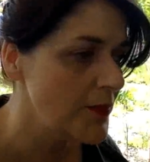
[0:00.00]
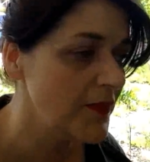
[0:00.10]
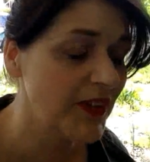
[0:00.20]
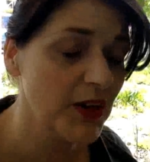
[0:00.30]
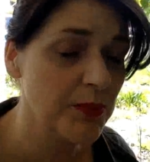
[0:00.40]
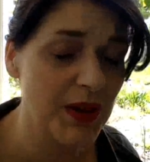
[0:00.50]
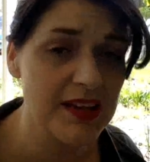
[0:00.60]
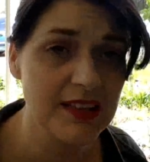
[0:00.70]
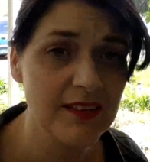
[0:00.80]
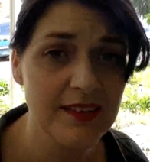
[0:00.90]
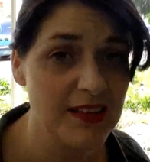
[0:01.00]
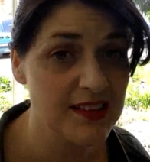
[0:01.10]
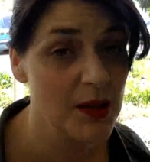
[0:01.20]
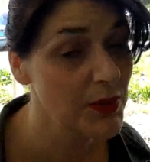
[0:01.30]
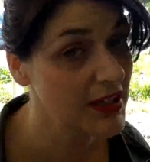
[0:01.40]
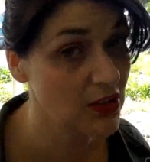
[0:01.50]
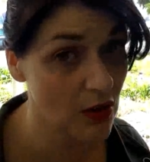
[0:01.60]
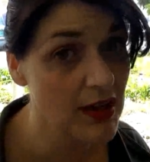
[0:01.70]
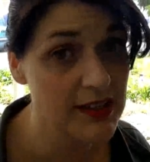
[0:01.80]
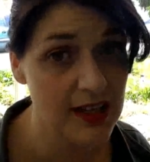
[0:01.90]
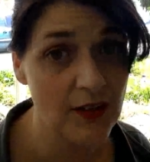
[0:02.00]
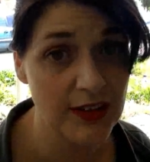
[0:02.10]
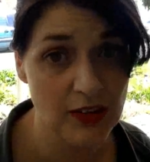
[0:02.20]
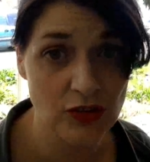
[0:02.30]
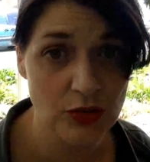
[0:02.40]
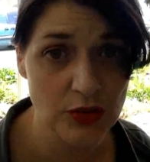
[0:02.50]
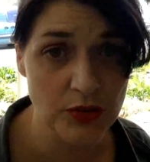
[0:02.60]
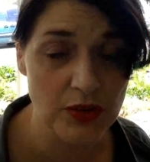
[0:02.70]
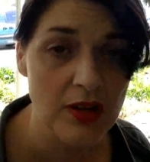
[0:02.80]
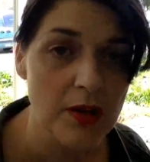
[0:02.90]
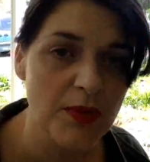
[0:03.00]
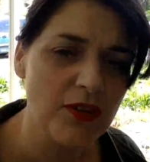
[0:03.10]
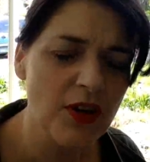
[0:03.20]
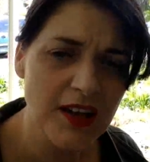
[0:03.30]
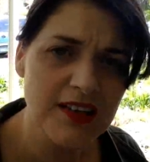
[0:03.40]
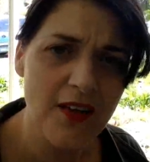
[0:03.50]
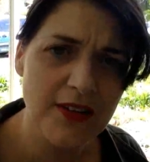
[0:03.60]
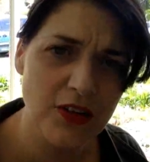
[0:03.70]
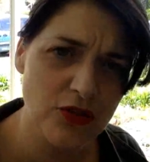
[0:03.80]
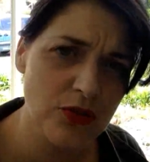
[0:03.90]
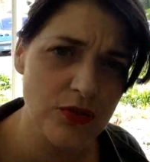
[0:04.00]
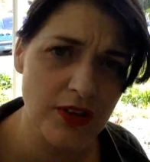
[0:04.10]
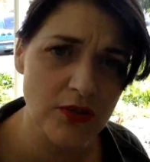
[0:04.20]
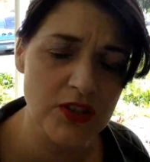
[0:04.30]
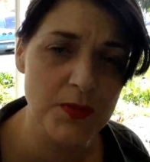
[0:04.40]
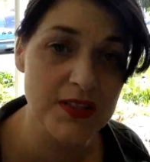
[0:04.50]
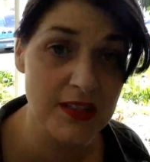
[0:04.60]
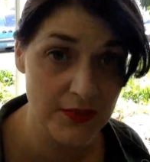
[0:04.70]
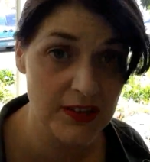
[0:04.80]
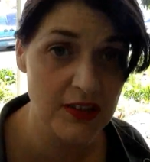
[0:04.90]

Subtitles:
Very basically, that's somebody not telling the truth. But they're not telling the truth under a specific